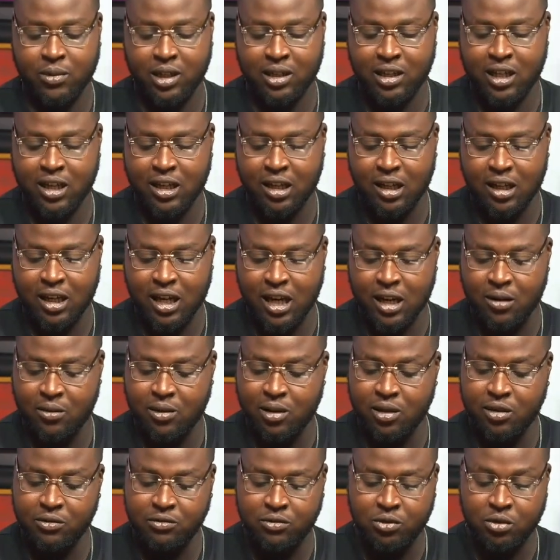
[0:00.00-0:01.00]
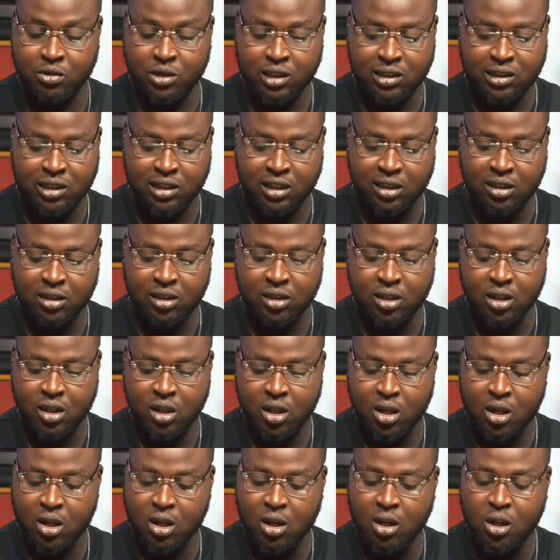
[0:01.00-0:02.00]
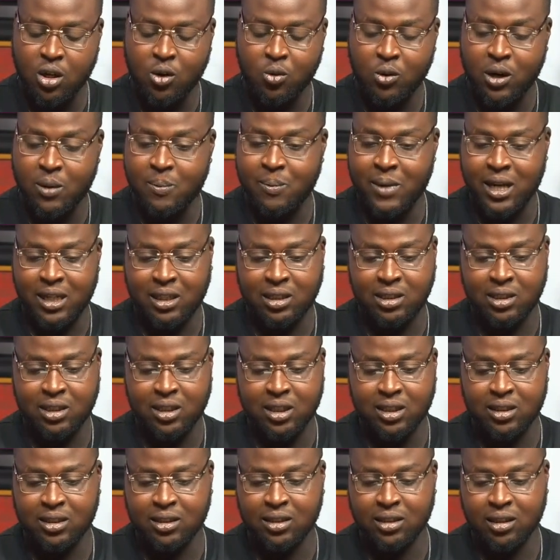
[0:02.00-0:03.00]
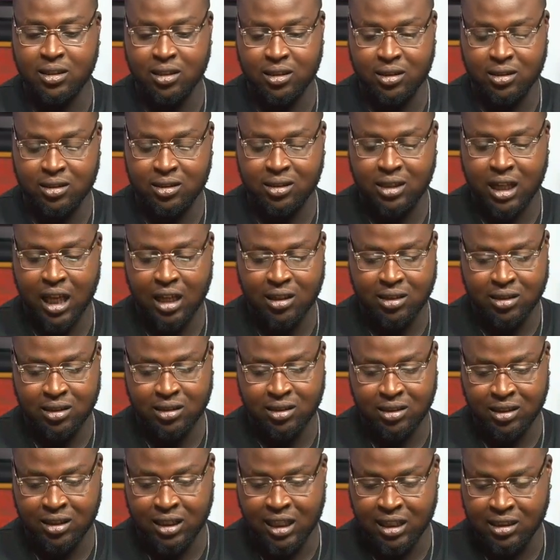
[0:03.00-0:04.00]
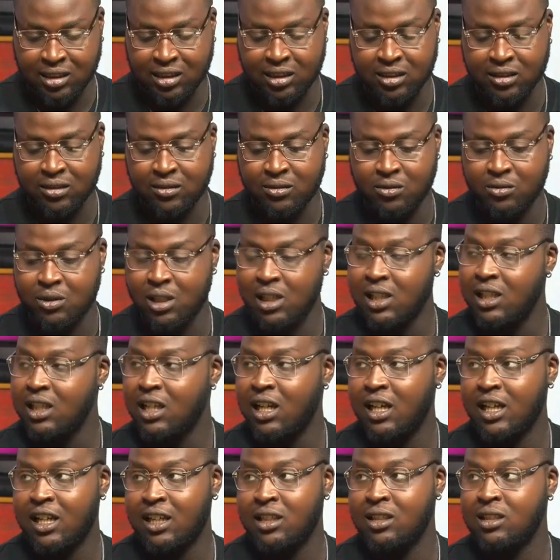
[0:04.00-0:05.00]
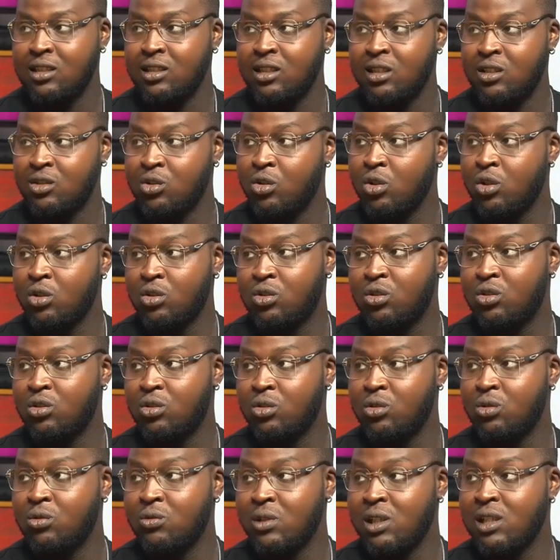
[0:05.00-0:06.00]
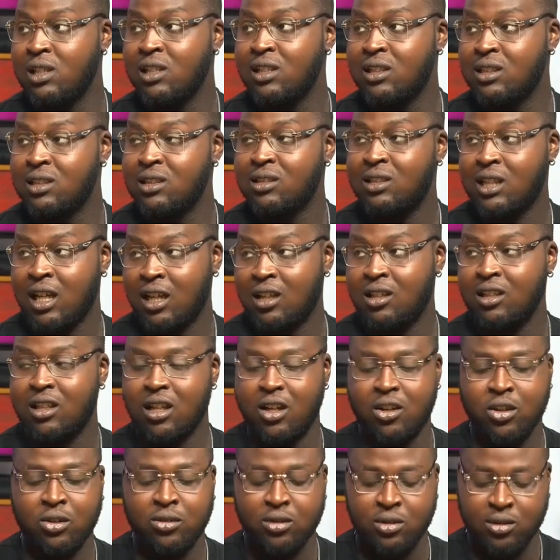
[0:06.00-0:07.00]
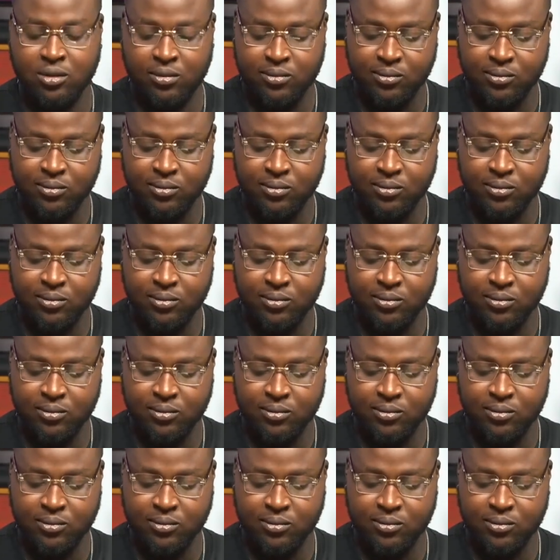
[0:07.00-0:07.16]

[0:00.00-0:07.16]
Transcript: And I really feel say, when my shit starts getting really heard, it's going to really stand out.